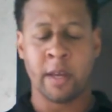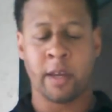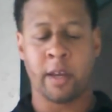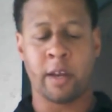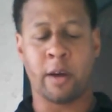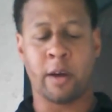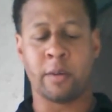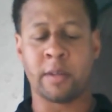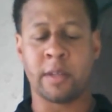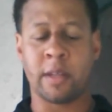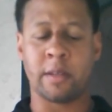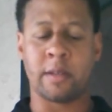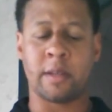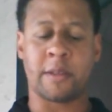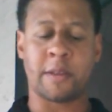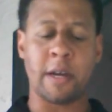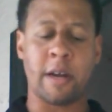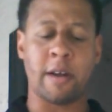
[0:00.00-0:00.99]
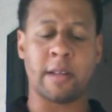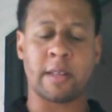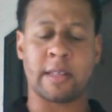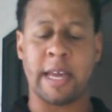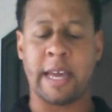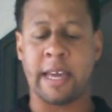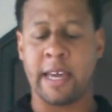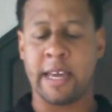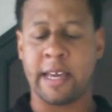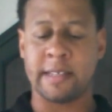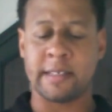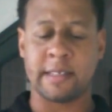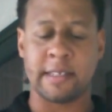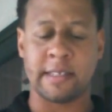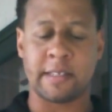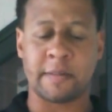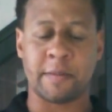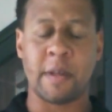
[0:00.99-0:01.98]
The third thing
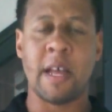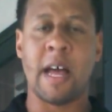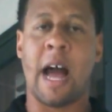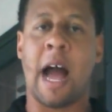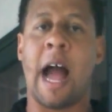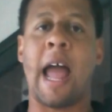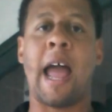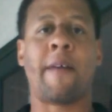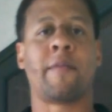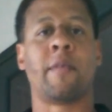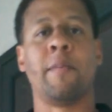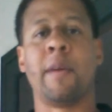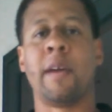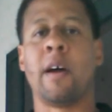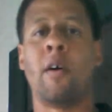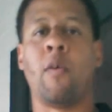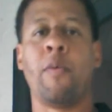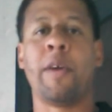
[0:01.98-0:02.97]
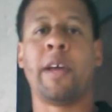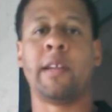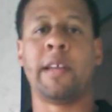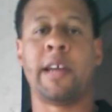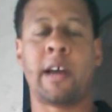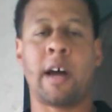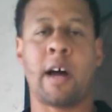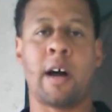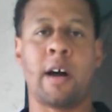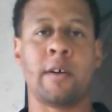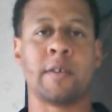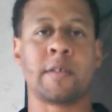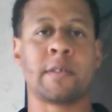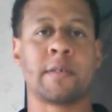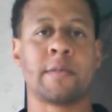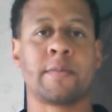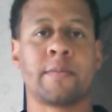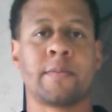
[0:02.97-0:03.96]
is I have to be on weekly
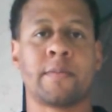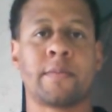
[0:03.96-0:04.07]
calls.